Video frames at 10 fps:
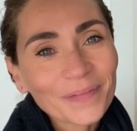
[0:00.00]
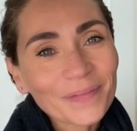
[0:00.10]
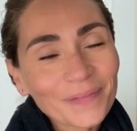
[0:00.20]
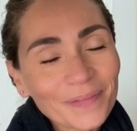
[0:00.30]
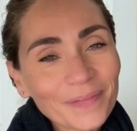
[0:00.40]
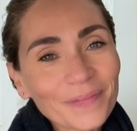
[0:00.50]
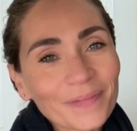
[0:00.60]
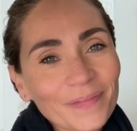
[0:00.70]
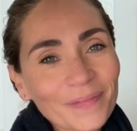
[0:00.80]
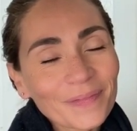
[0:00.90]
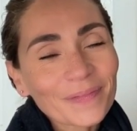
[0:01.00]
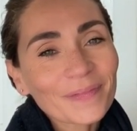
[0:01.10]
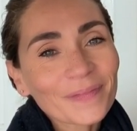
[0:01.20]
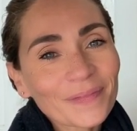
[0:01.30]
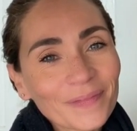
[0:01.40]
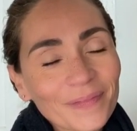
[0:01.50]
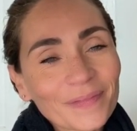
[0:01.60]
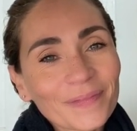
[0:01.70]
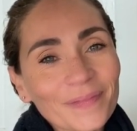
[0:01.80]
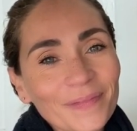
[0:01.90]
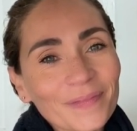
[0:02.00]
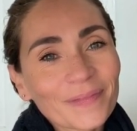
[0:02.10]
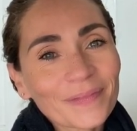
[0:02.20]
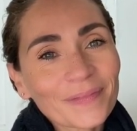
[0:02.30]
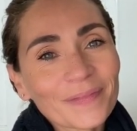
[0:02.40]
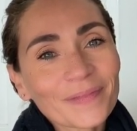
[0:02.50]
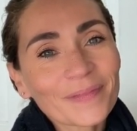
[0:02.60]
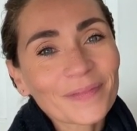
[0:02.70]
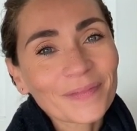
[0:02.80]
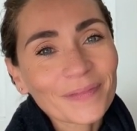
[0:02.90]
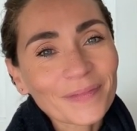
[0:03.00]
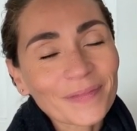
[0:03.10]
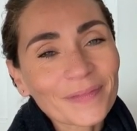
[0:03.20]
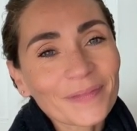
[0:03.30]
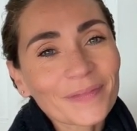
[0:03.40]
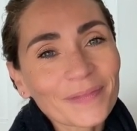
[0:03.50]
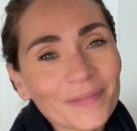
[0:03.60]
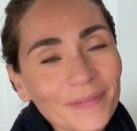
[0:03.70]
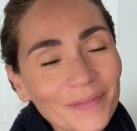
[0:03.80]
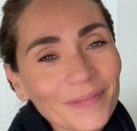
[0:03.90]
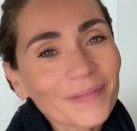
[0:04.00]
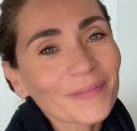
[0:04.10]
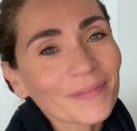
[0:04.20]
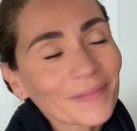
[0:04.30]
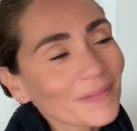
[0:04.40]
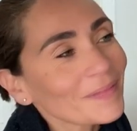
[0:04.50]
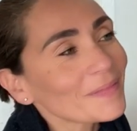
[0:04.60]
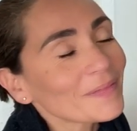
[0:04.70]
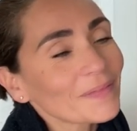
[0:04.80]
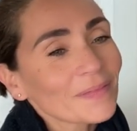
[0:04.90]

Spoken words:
No words are spoken by the person on screen.